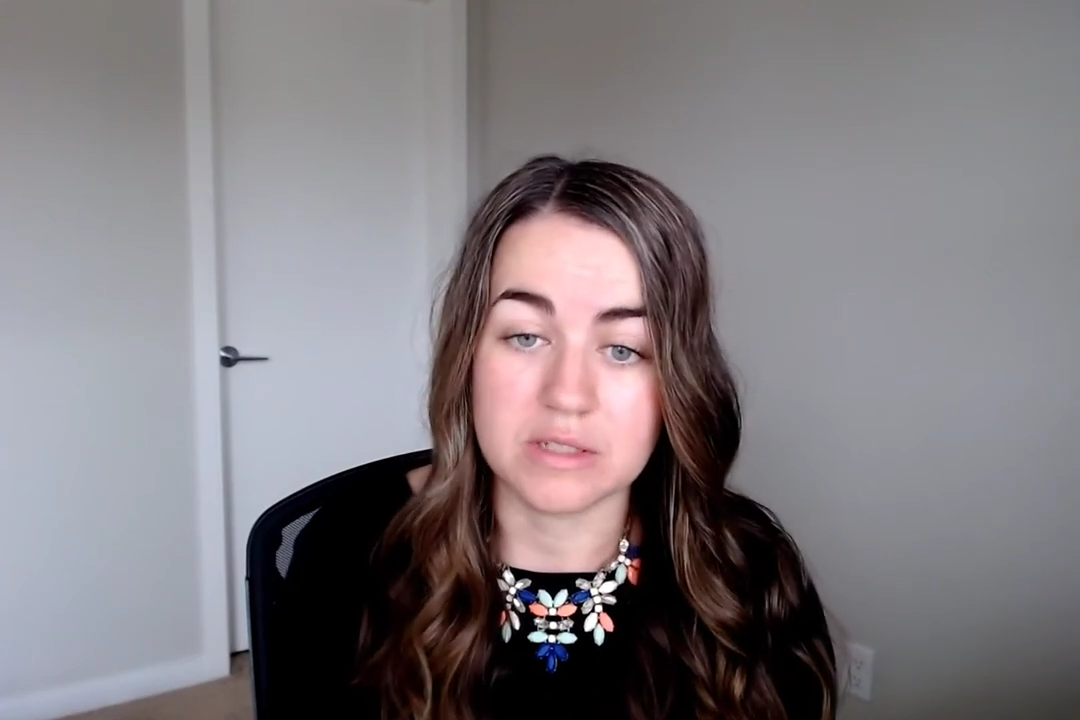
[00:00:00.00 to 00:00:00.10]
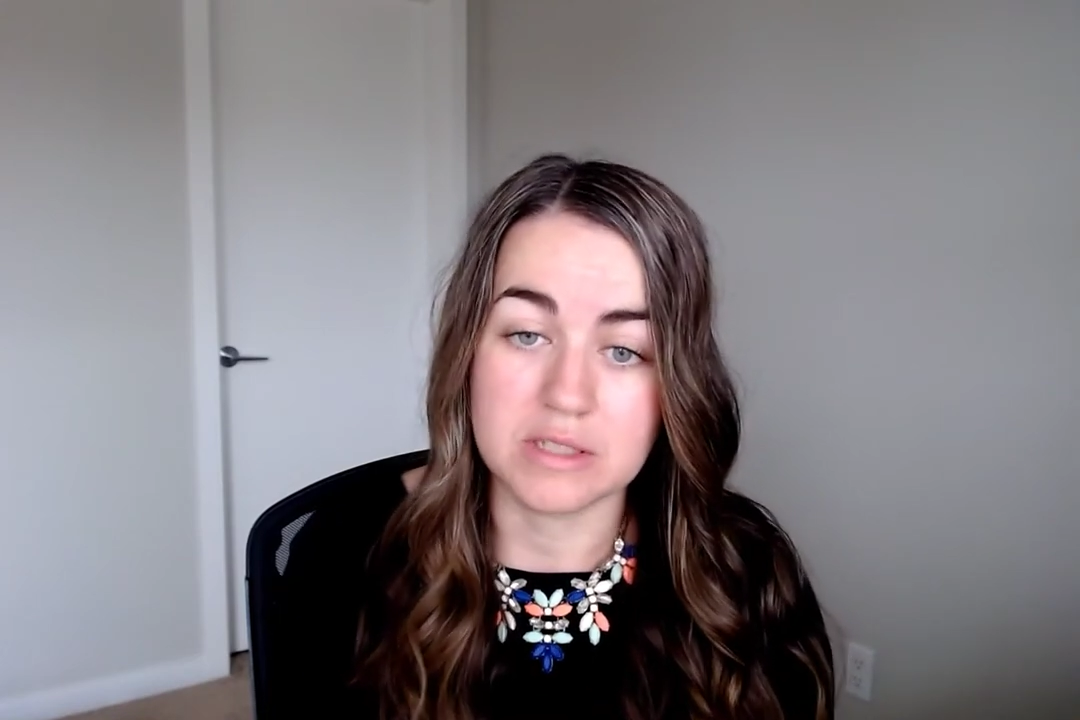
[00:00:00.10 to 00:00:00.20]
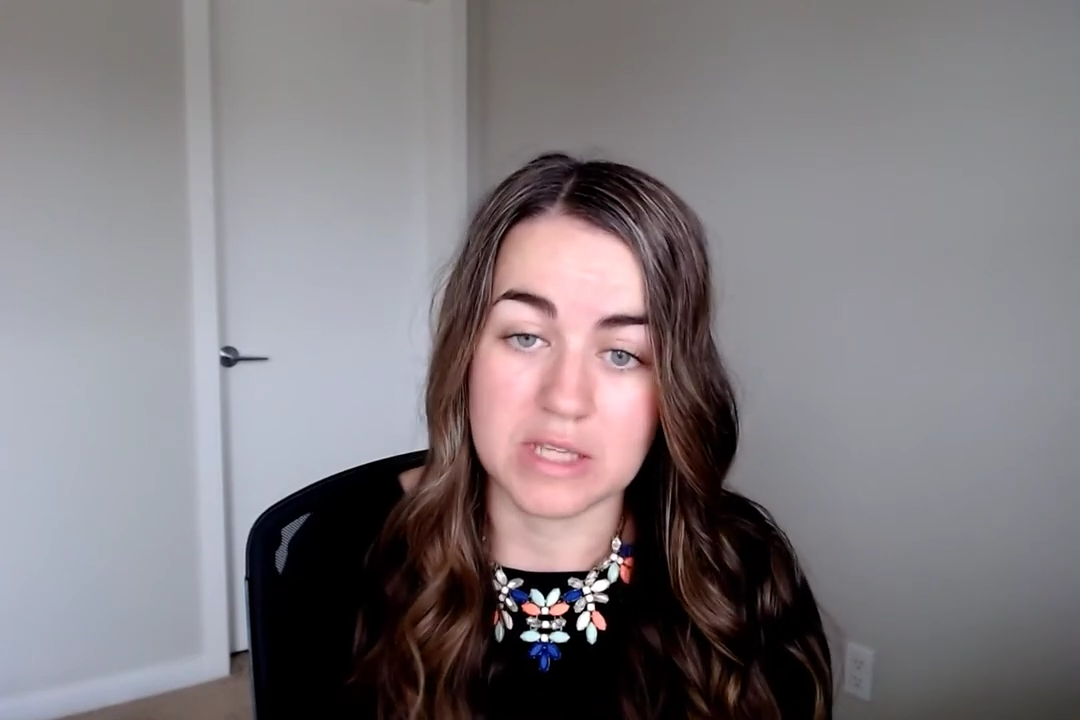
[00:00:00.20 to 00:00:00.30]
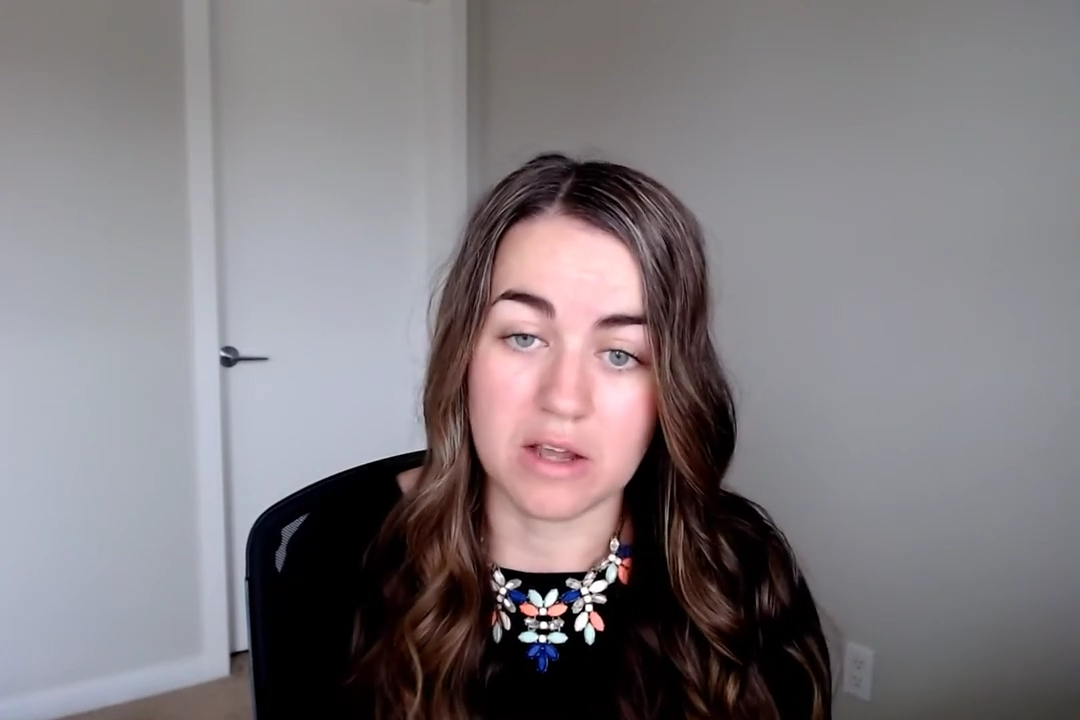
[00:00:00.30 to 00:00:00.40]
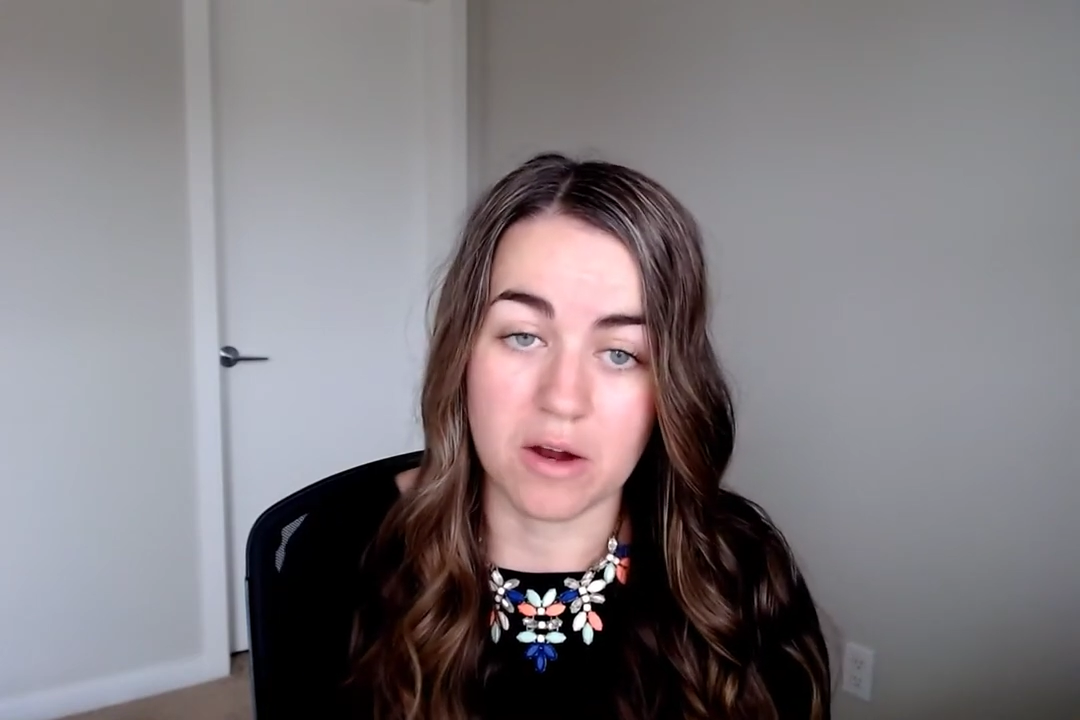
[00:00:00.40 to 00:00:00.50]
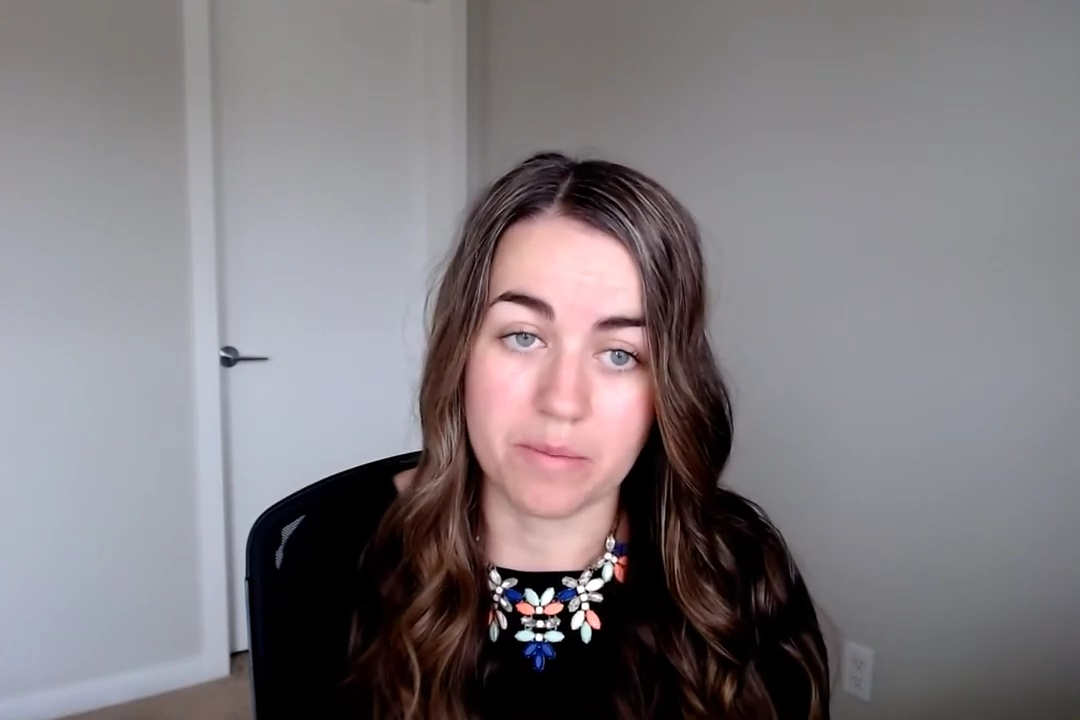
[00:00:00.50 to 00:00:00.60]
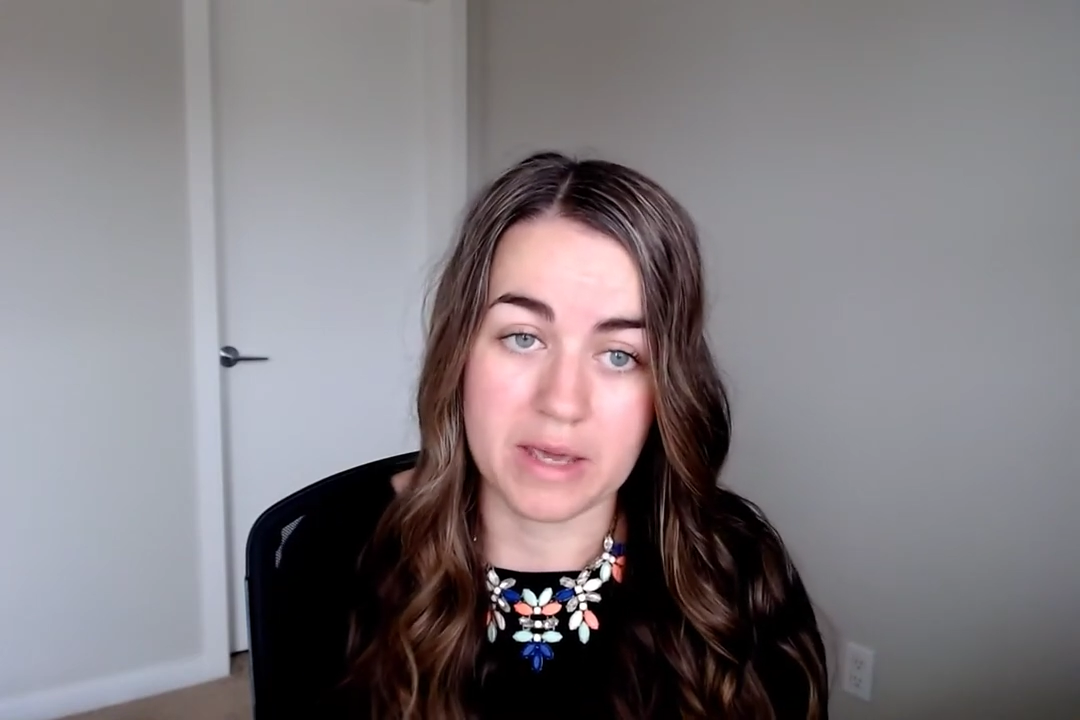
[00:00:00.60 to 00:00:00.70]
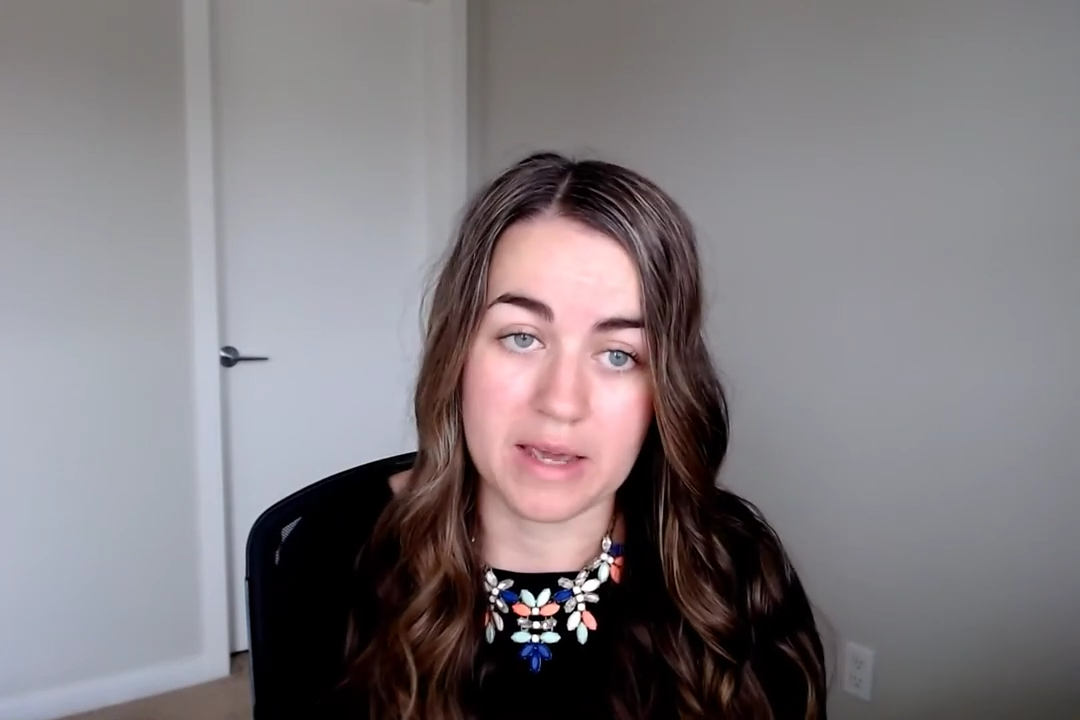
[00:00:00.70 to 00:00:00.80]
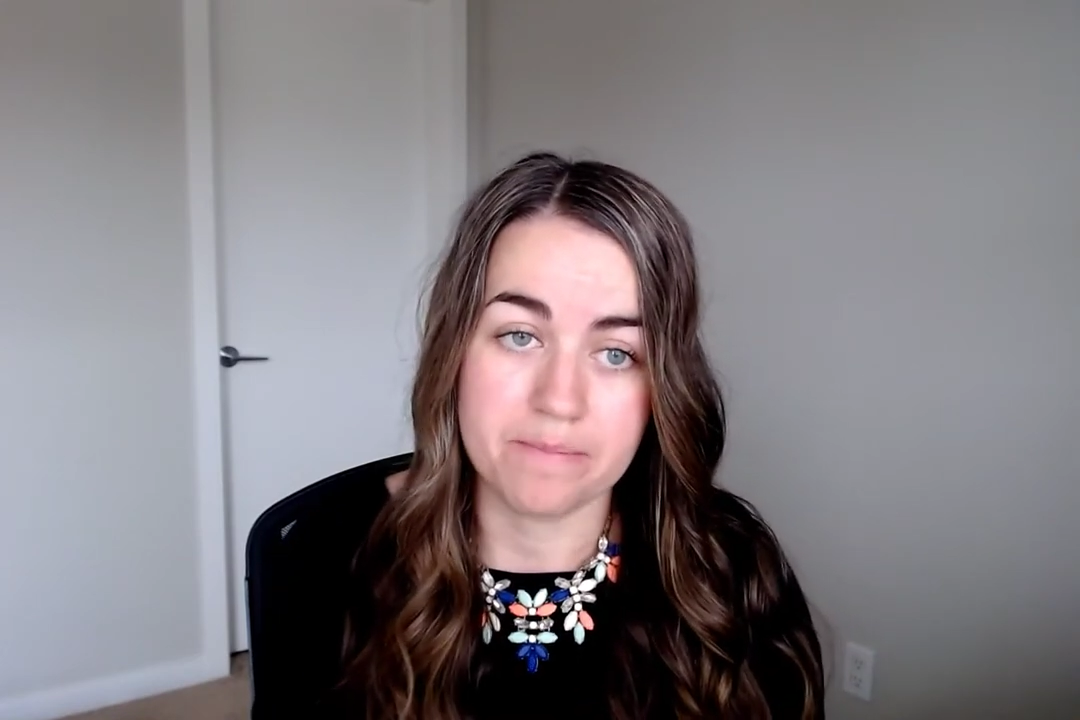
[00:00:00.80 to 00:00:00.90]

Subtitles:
CRP.